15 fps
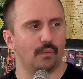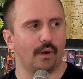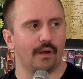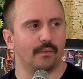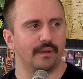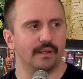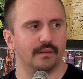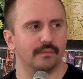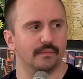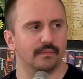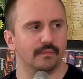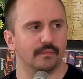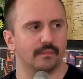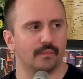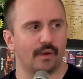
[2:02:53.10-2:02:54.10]
Why are we
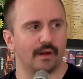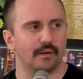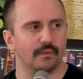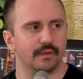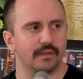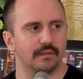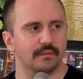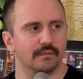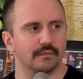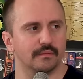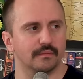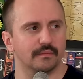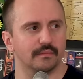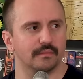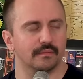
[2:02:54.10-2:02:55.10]
in
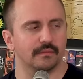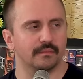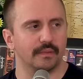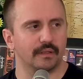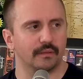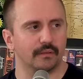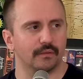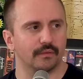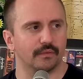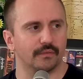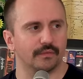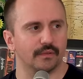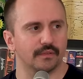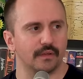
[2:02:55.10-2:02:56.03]
Middle Earth if